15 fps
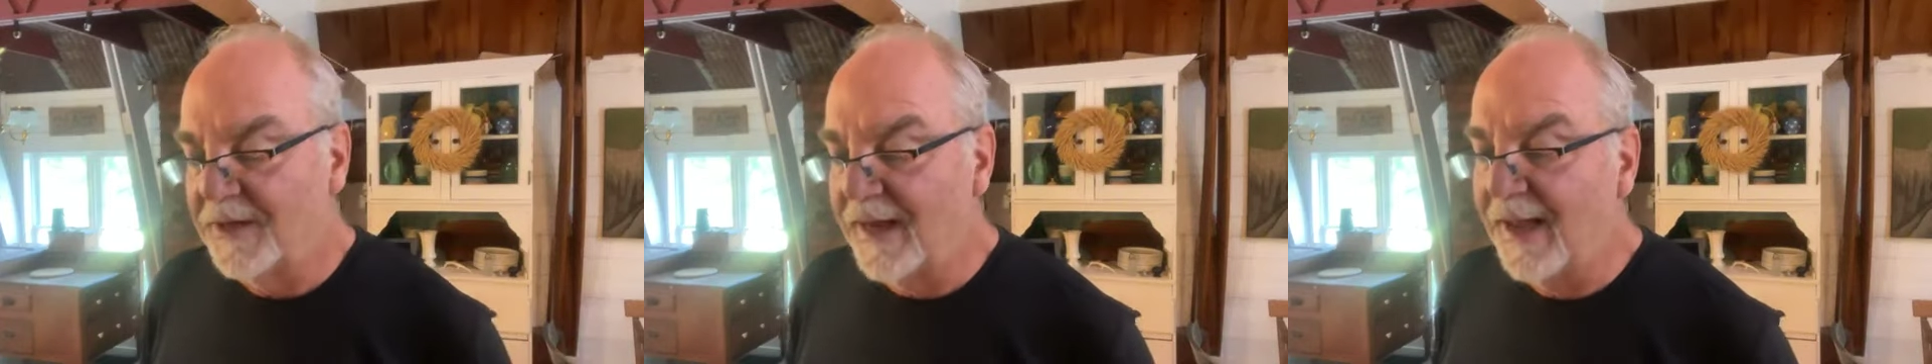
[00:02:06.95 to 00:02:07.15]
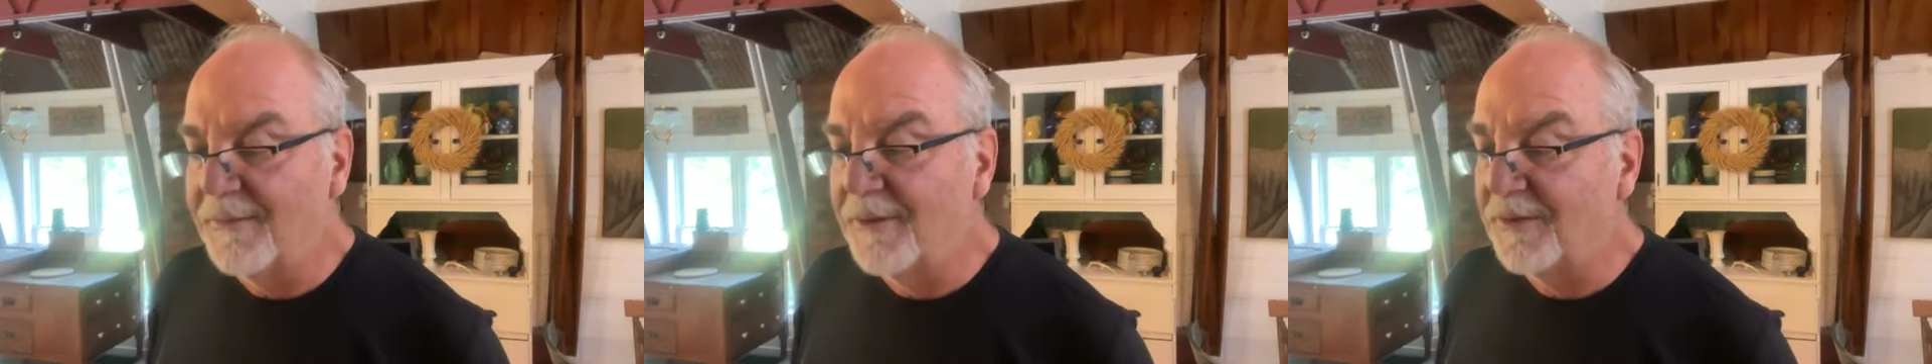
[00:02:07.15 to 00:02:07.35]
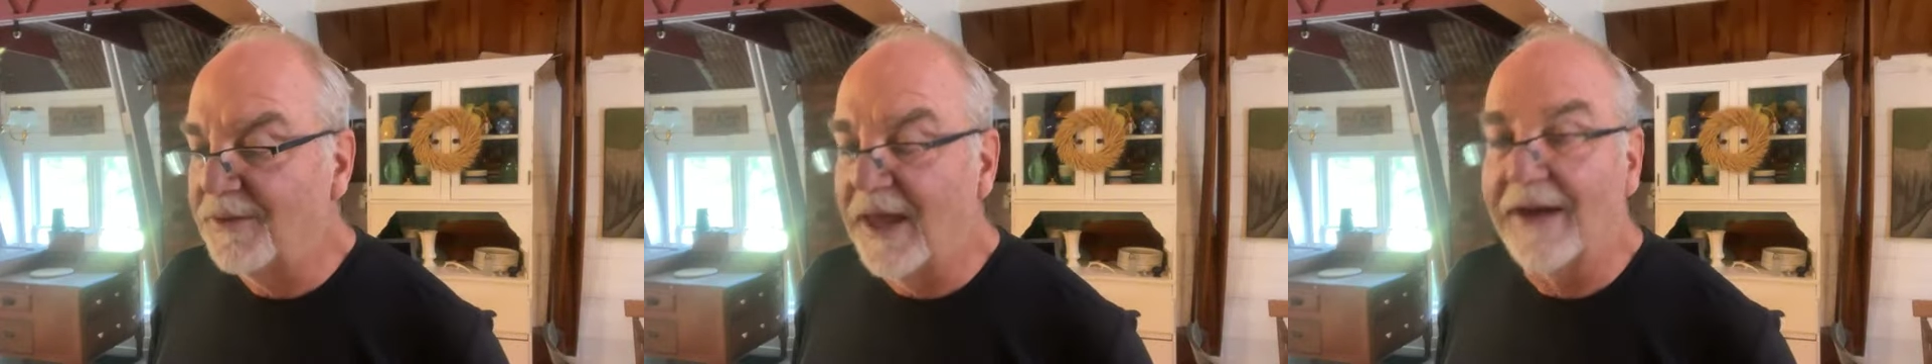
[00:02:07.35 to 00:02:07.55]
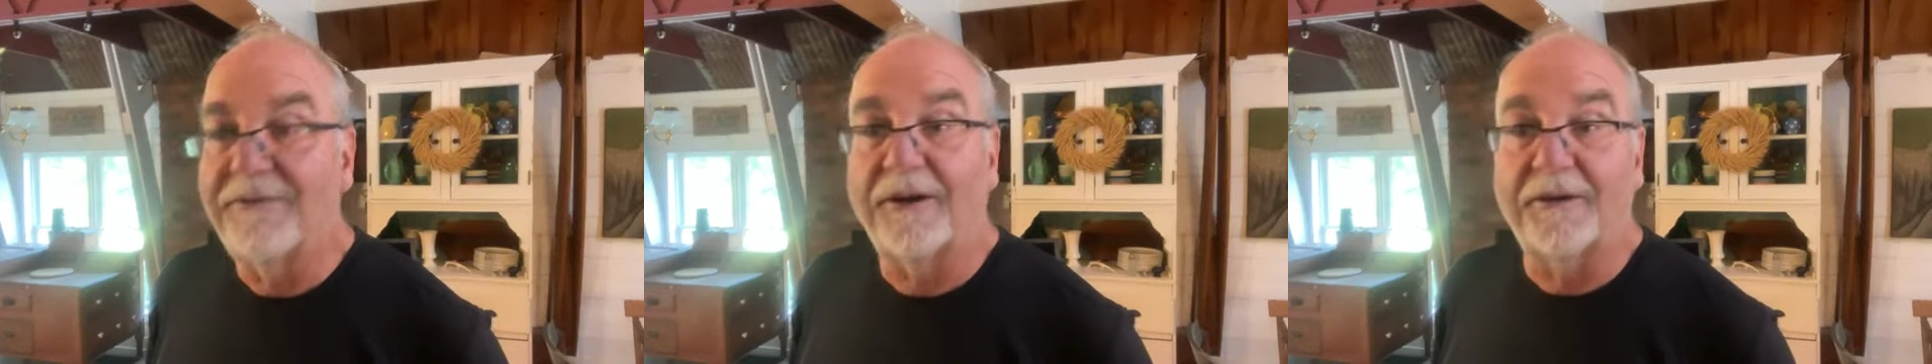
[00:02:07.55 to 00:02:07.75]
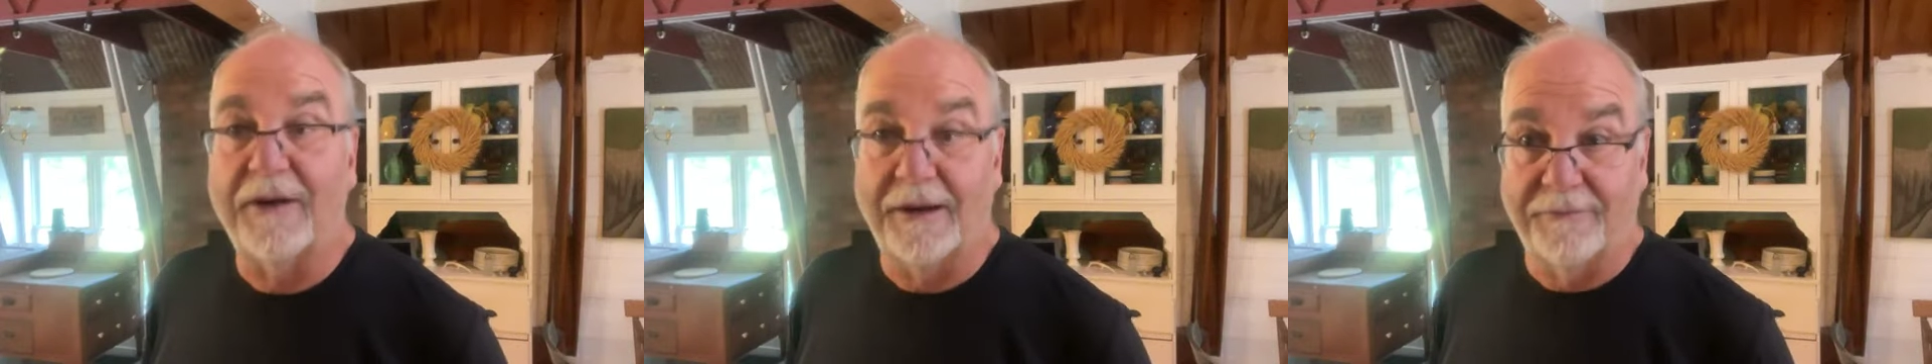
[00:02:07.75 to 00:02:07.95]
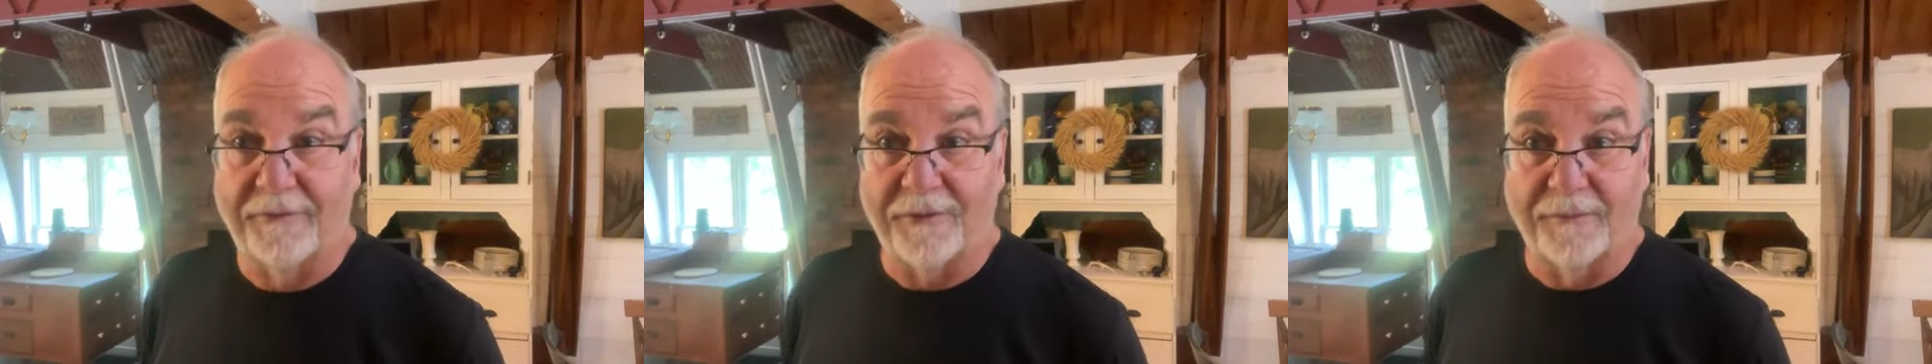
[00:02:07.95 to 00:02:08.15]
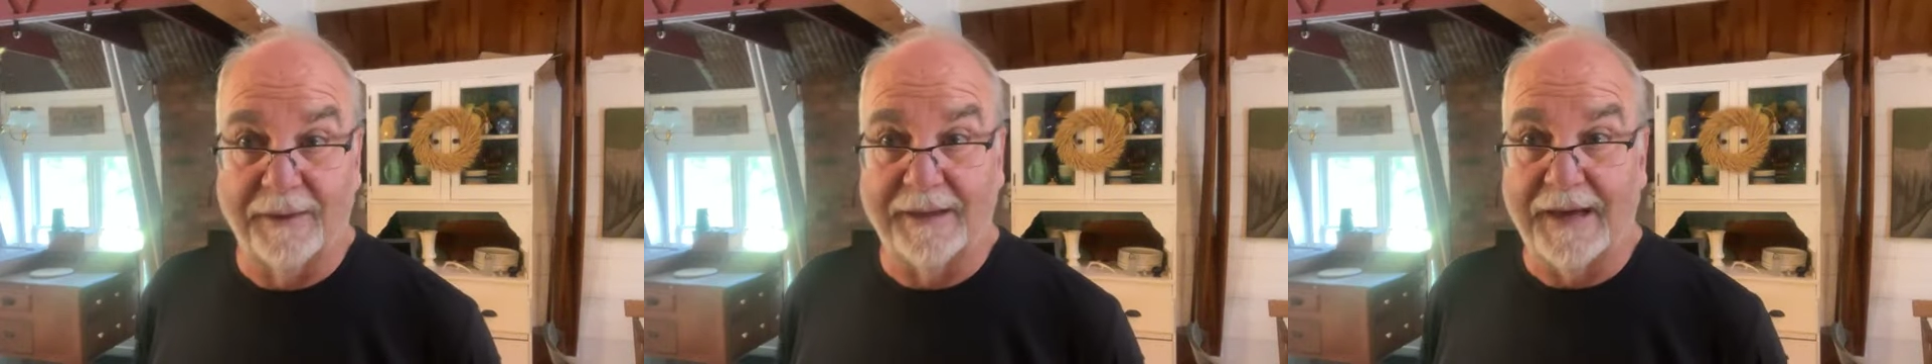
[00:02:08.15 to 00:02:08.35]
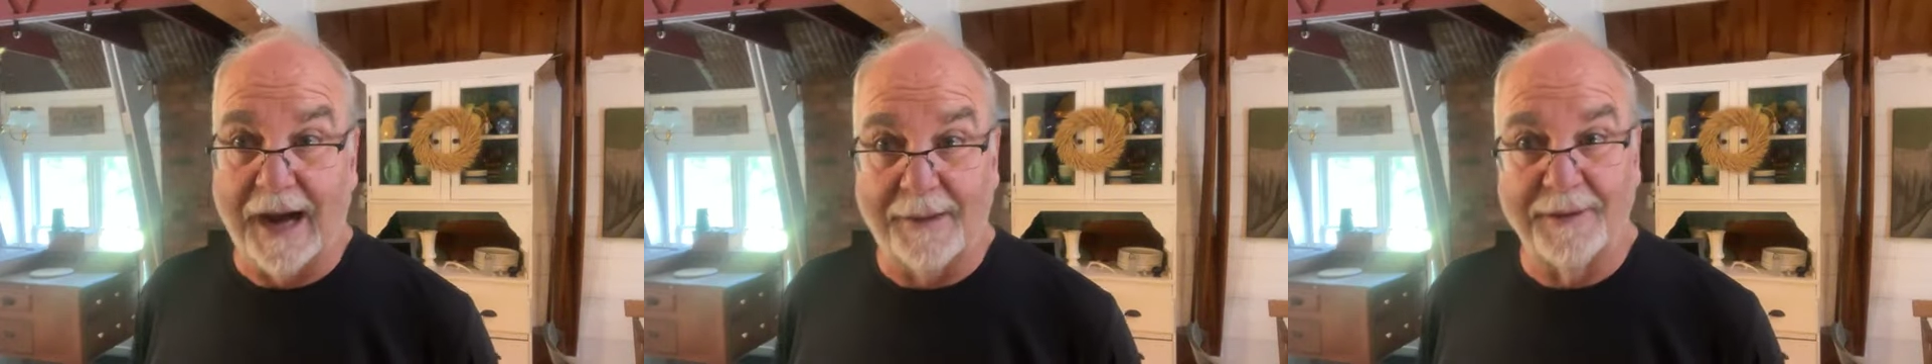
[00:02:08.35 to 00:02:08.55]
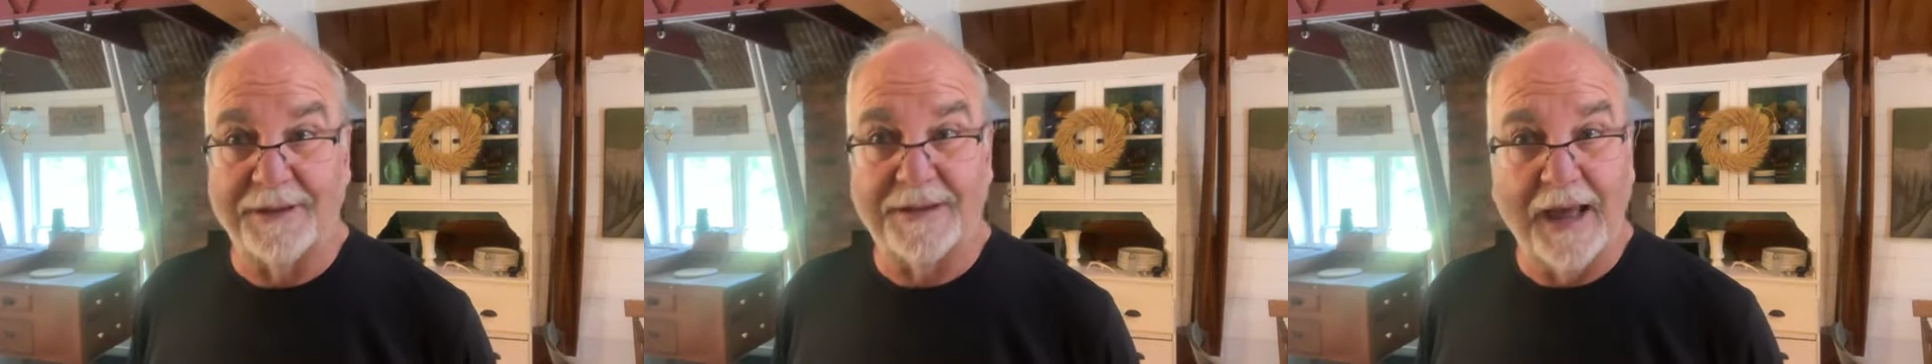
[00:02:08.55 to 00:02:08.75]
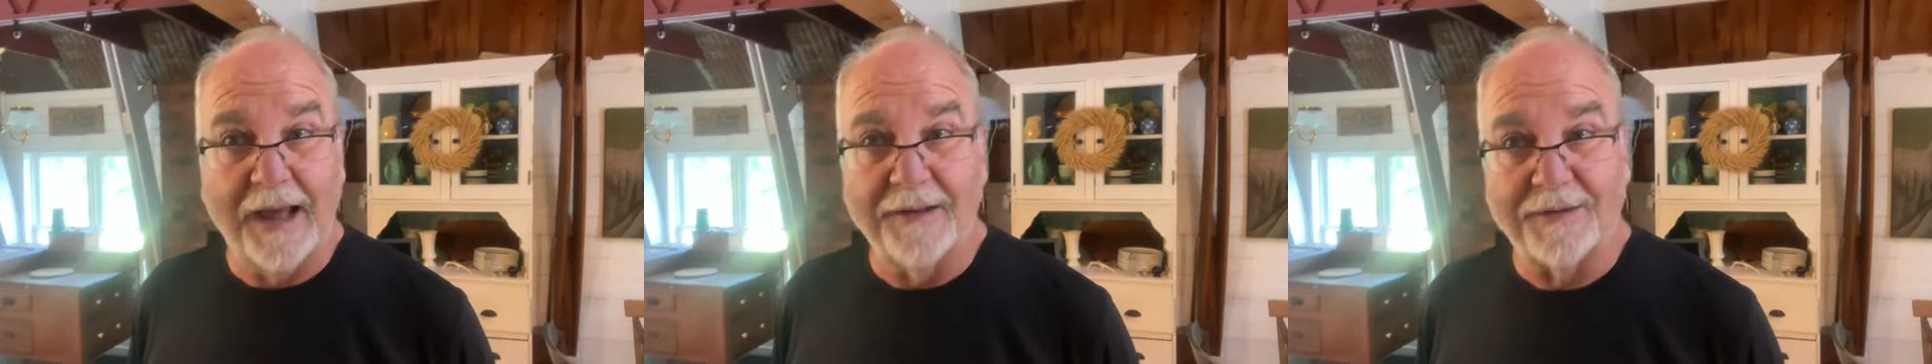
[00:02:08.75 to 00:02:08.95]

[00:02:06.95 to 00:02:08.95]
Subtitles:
Today, I'm going to be thankful and grateful for my common